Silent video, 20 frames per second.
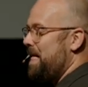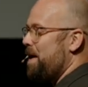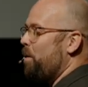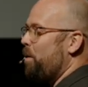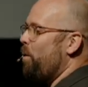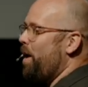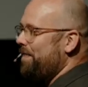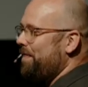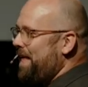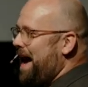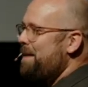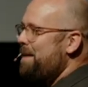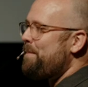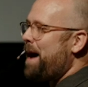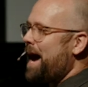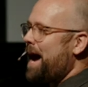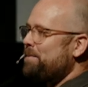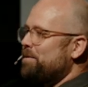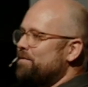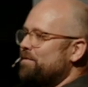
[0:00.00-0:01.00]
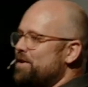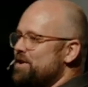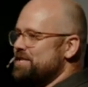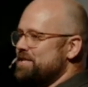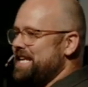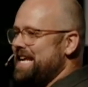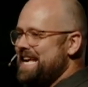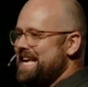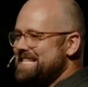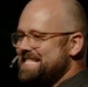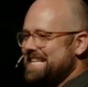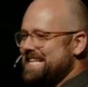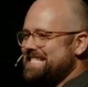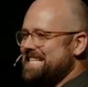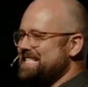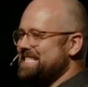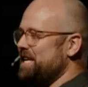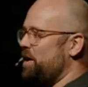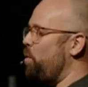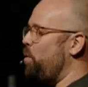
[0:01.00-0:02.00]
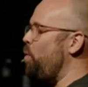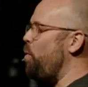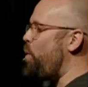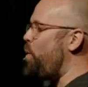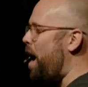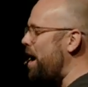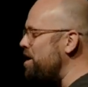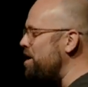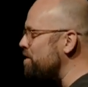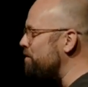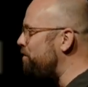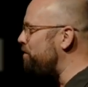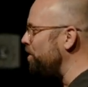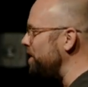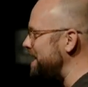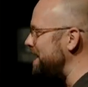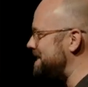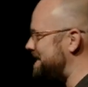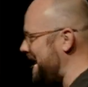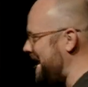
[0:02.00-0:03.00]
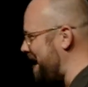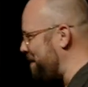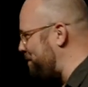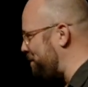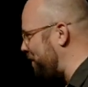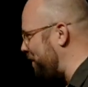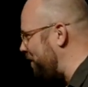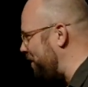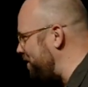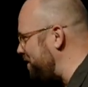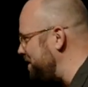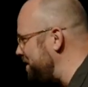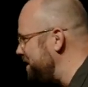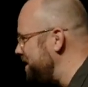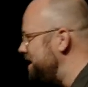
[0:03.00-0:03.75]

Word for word: What that Bible verse is, is it's a wonderful example